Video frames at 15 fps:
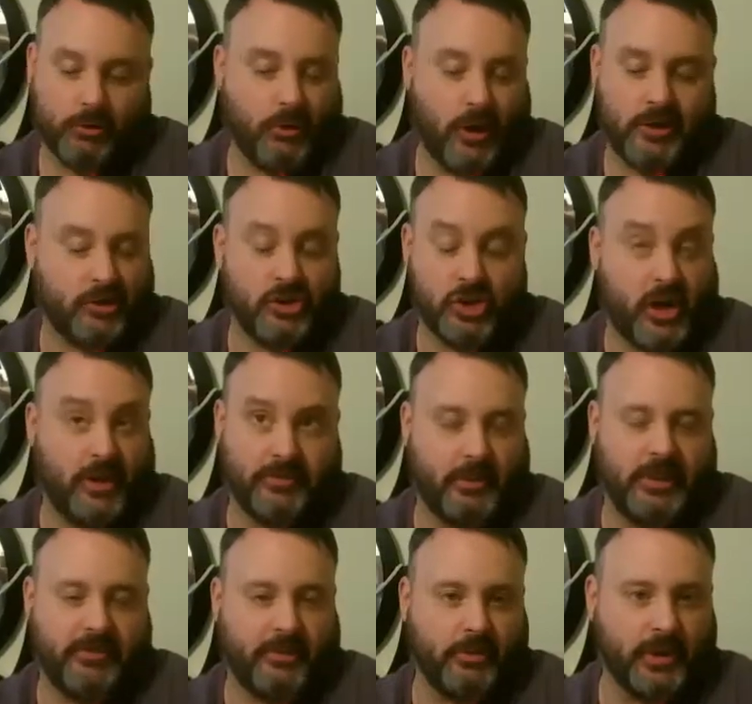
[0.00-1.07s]
Ryder shot from
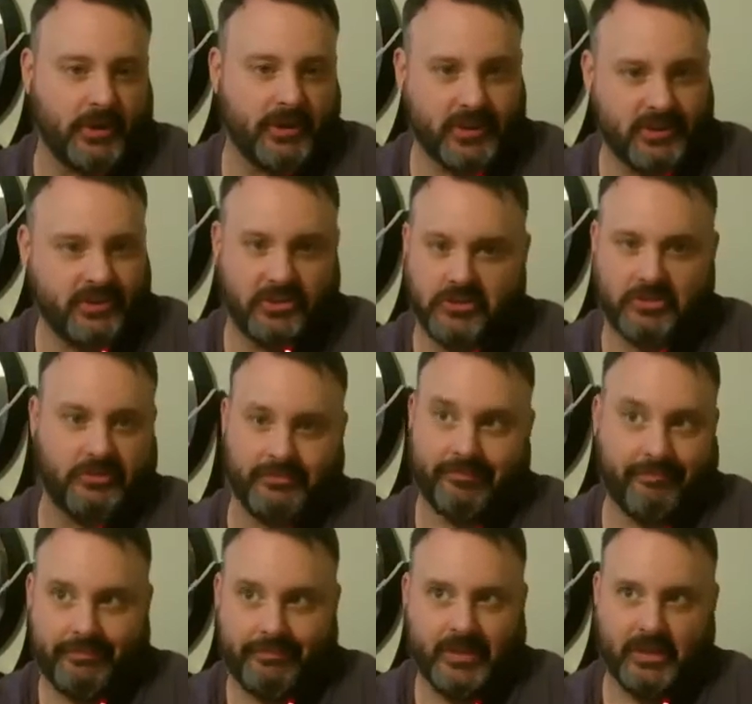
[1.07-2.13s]
everywhere. He just
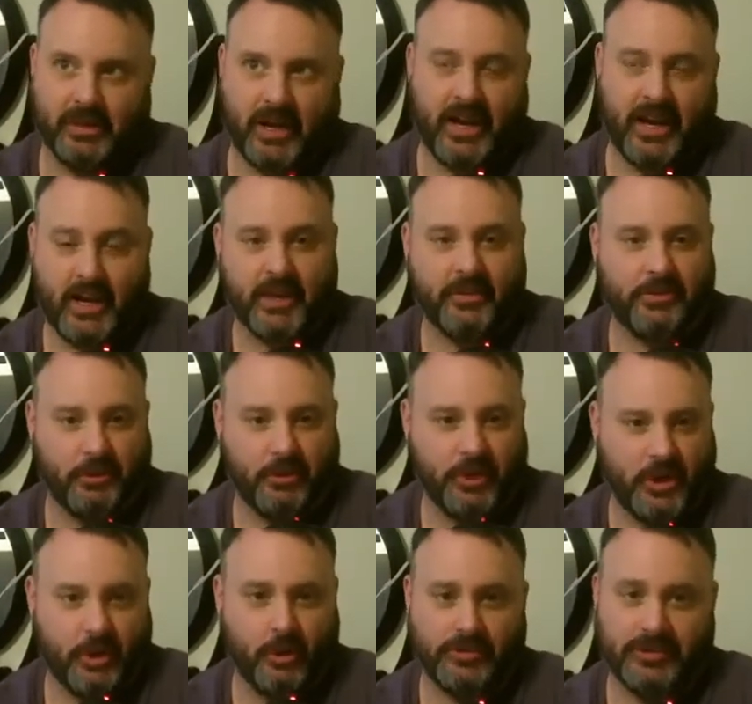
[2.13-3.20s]
hey, I got 30
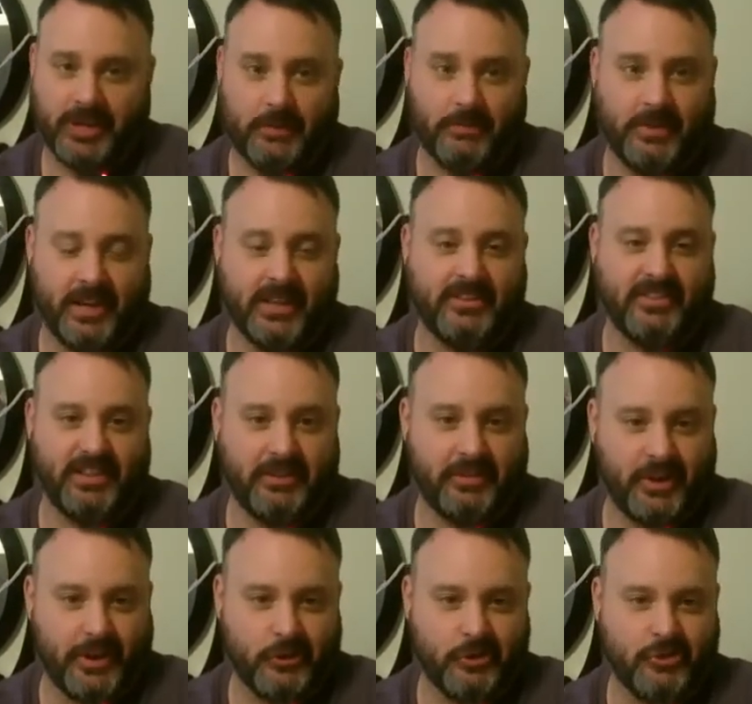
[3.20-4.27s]
goals. Yeah, but you had
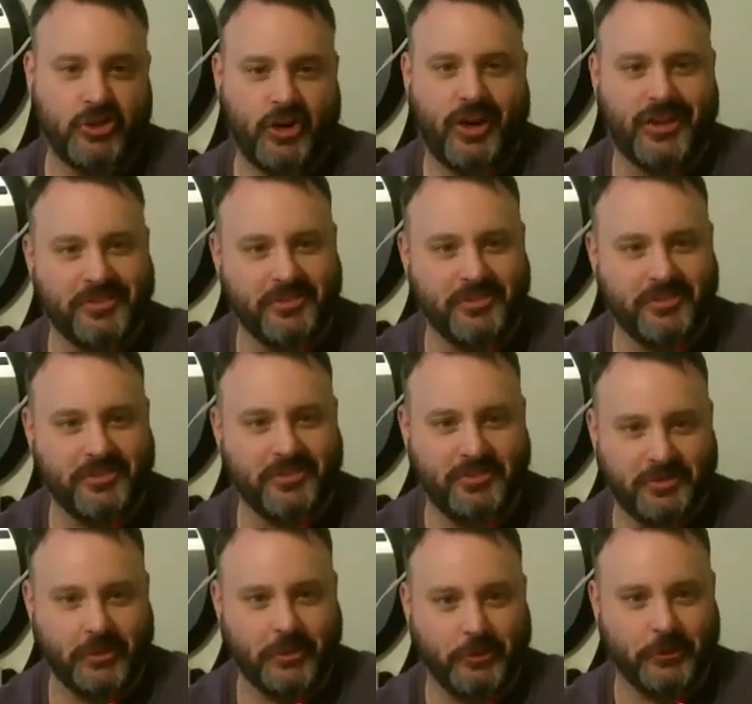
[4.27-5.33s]
700 shots.
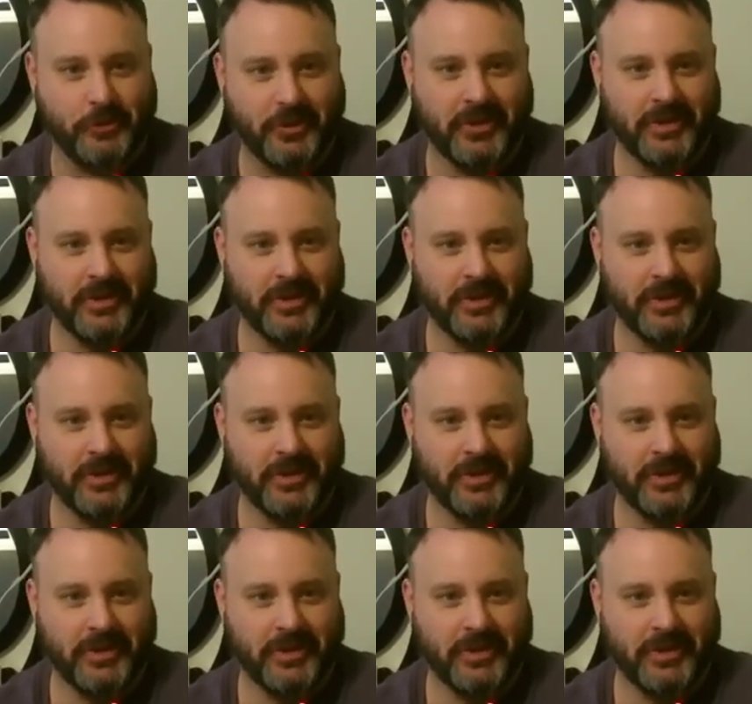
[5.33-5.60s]
So